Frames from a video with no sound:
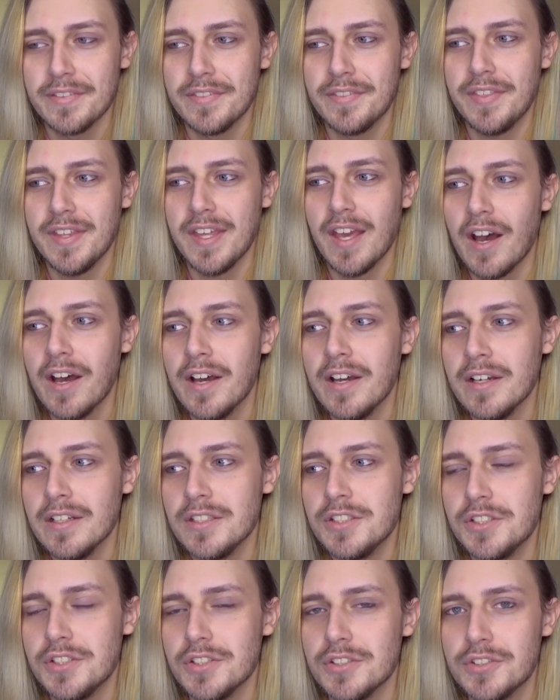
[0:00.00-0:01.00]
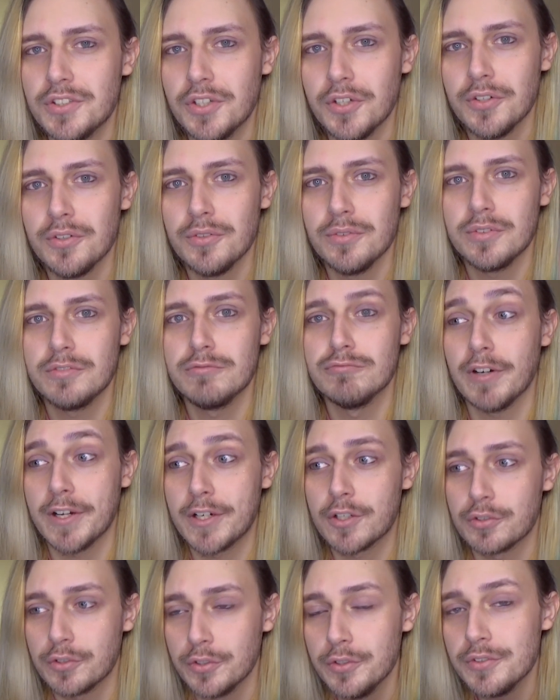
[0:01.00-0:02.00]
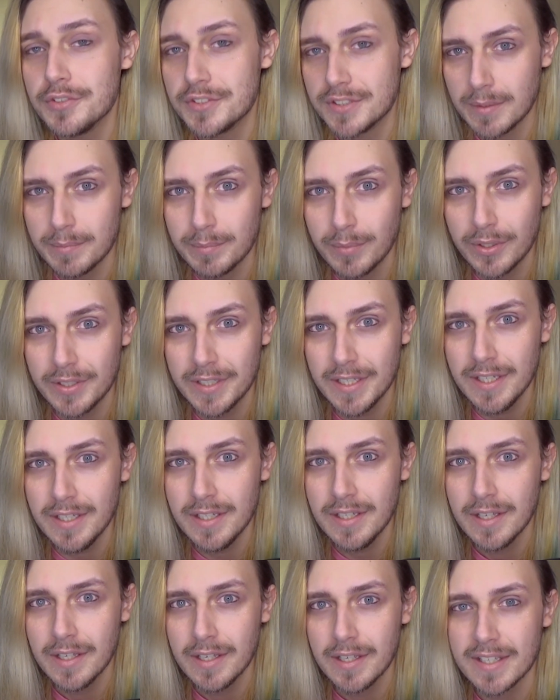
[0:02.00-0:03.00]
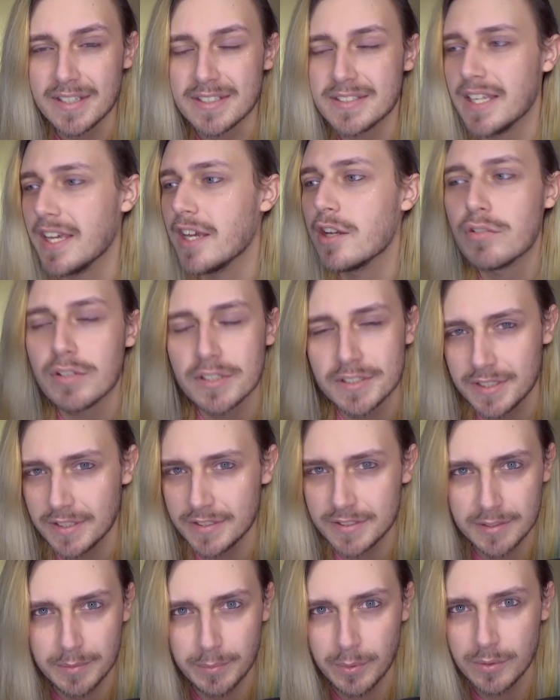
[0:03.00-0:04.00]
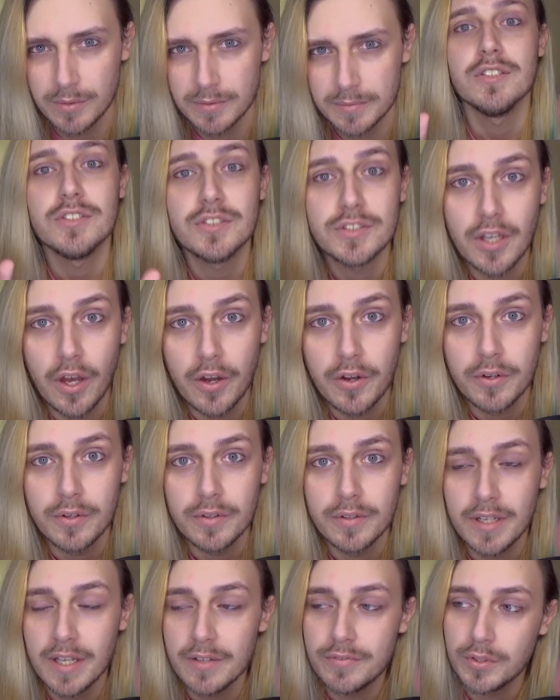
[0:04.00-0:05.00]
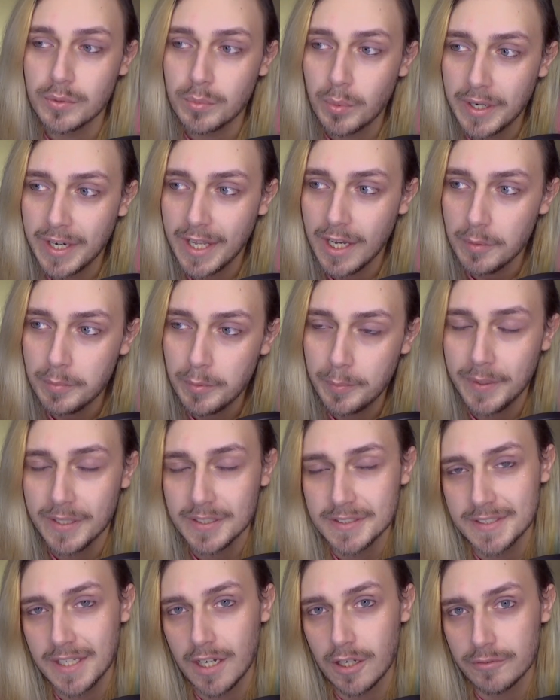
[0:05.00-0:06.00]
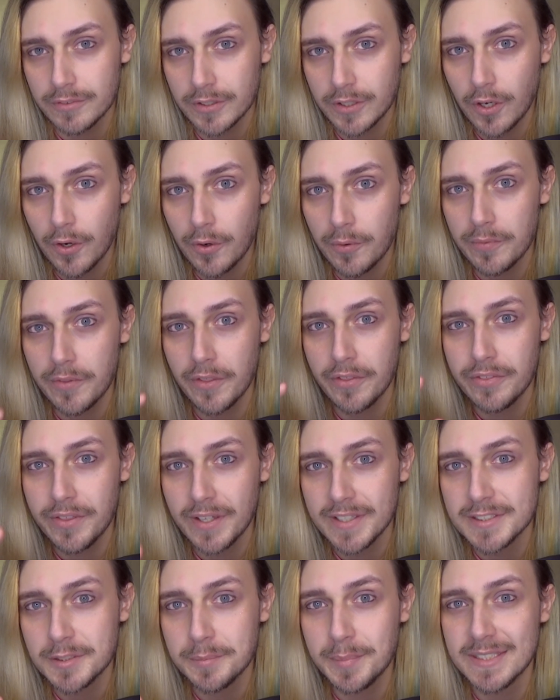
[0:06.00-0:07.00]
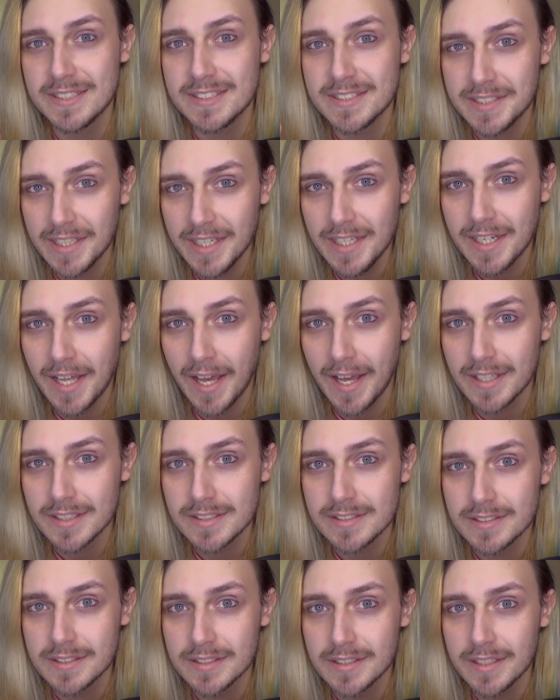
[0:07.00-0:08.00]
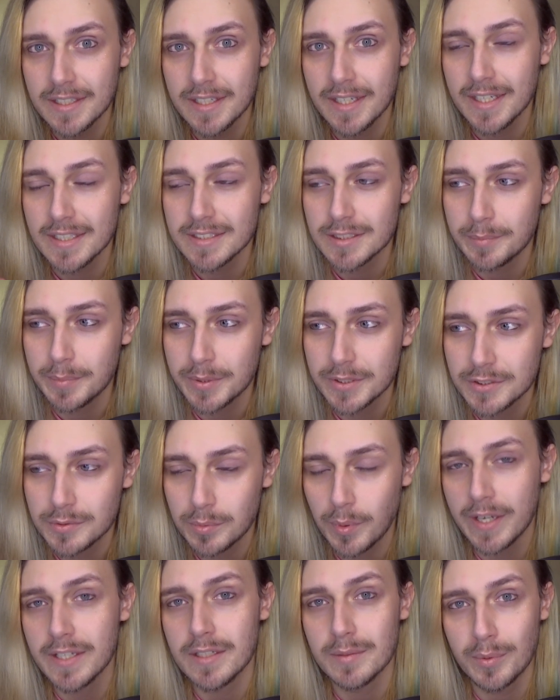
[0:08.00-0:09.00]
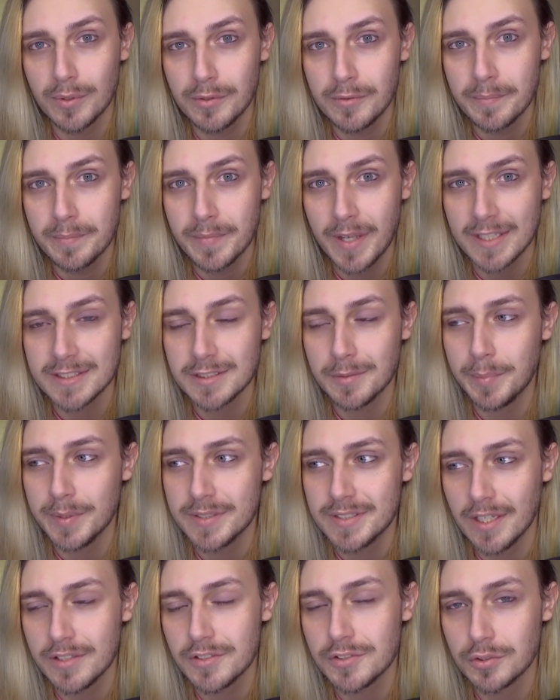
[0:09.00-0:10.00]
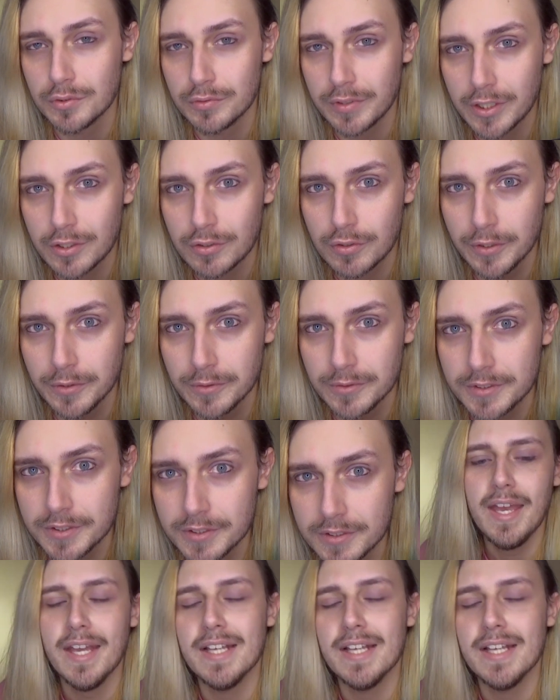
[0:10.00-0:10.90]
the urge to recruit somebody is irresistible. So, if you want to help a person out of a cult, the thing to be seen as is a persuadable, as a potential recruit.